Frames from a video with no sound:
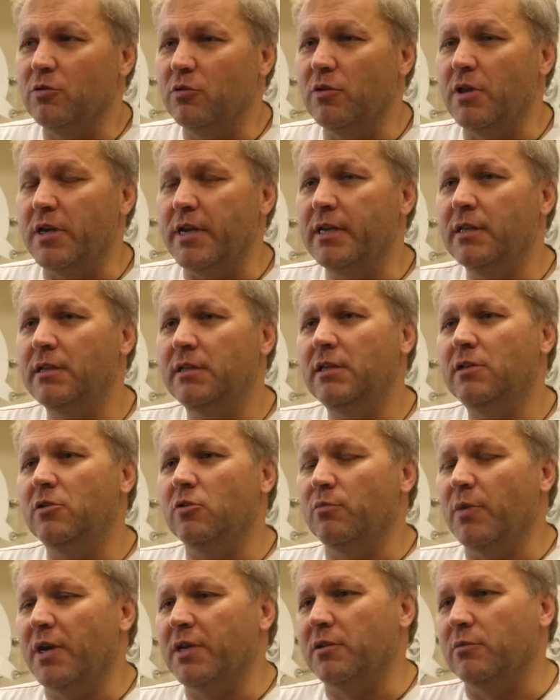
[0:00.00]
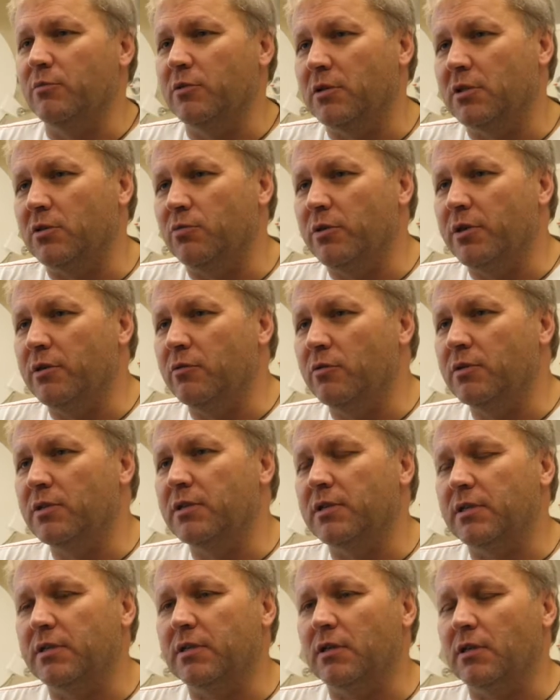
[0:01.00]
the in situ measurements, we
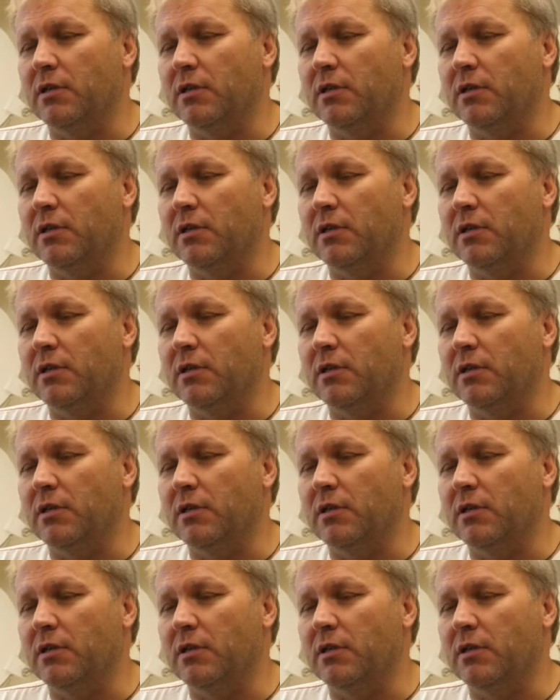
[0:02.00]
use